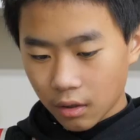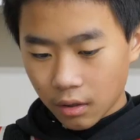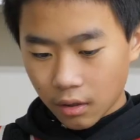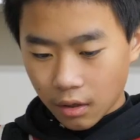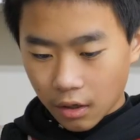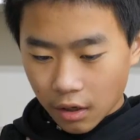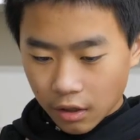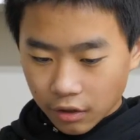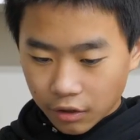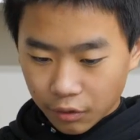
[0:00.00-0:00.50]

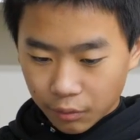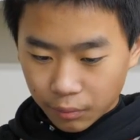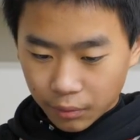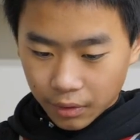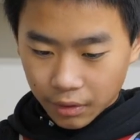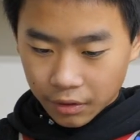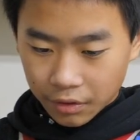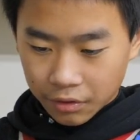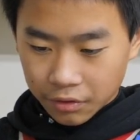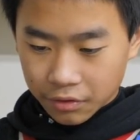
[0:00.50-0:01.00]

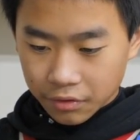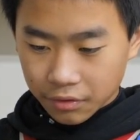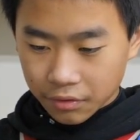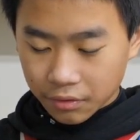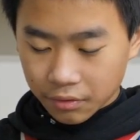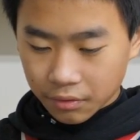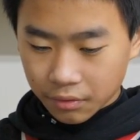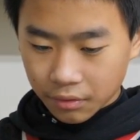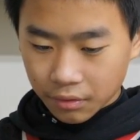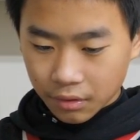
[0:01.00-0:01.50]
Anyways,
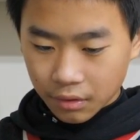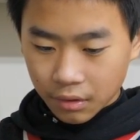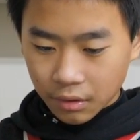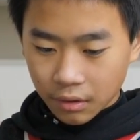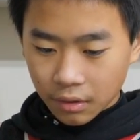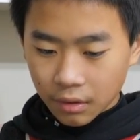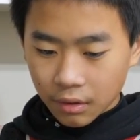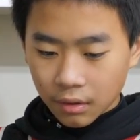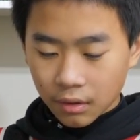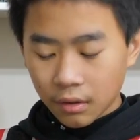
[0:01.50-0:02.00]

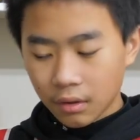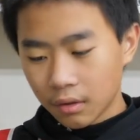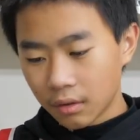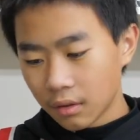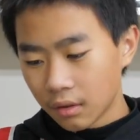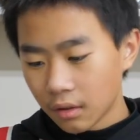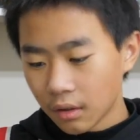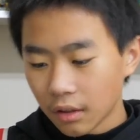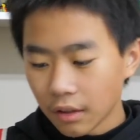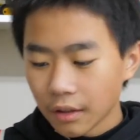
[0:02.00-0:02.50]

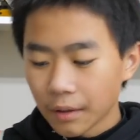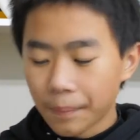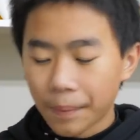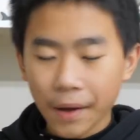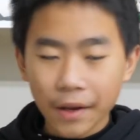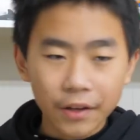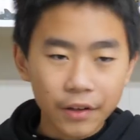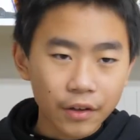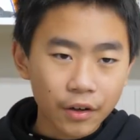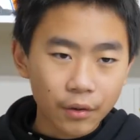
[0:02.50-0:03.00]

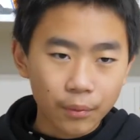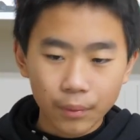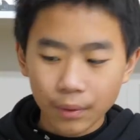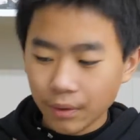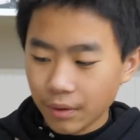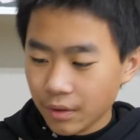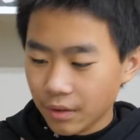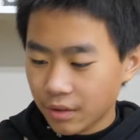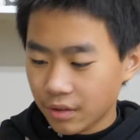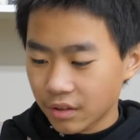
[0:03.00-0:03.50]
depending on when
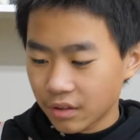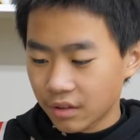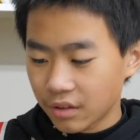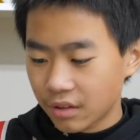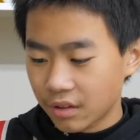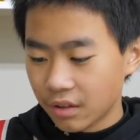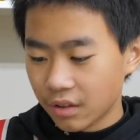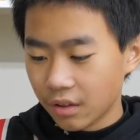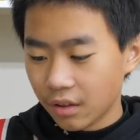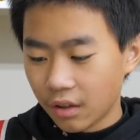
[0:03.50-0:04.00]
this
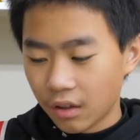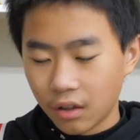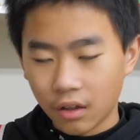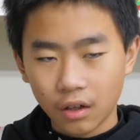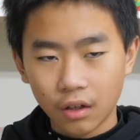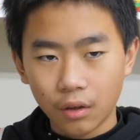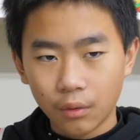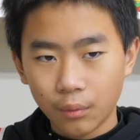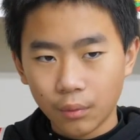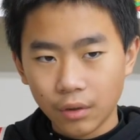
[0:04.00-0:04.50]
is
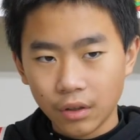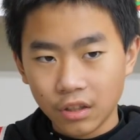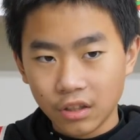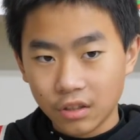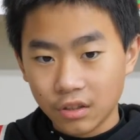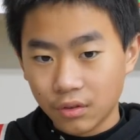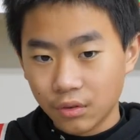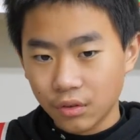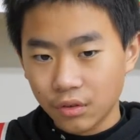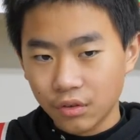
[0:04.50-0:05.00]

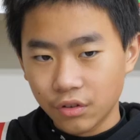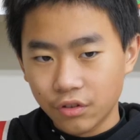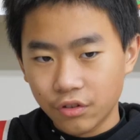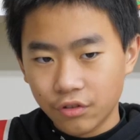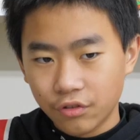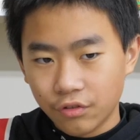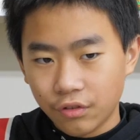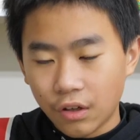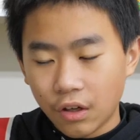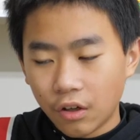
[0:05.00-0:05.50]

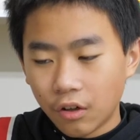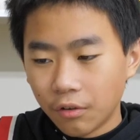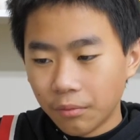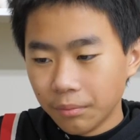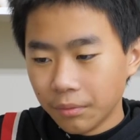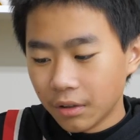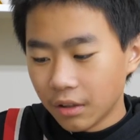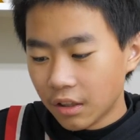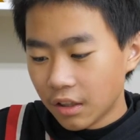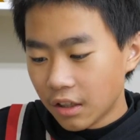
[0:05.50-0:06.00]

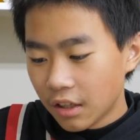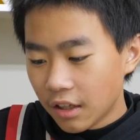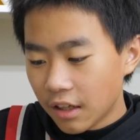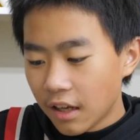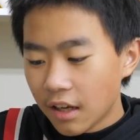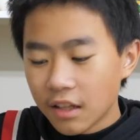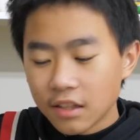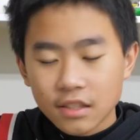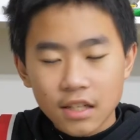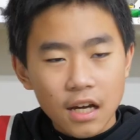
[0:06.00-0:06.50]
filmed,
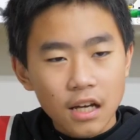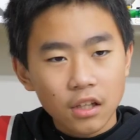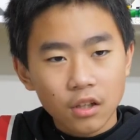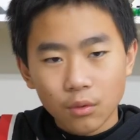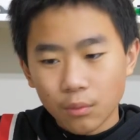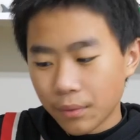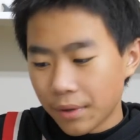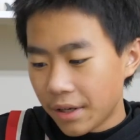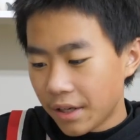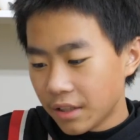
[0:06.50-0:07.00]
it is
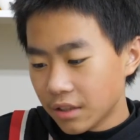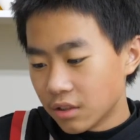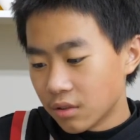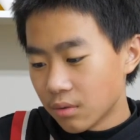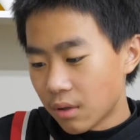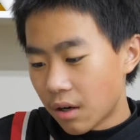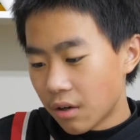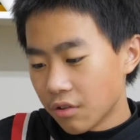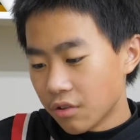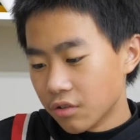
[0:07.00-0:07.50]
Halloween, so
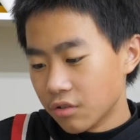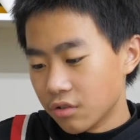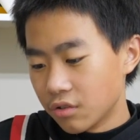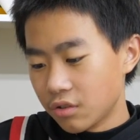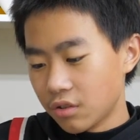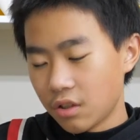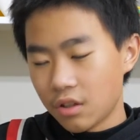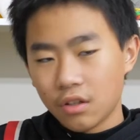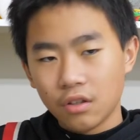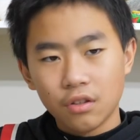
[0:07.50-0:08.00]
I'll just
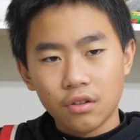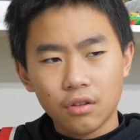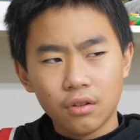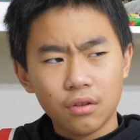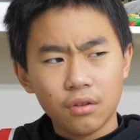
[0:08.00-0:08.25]
say,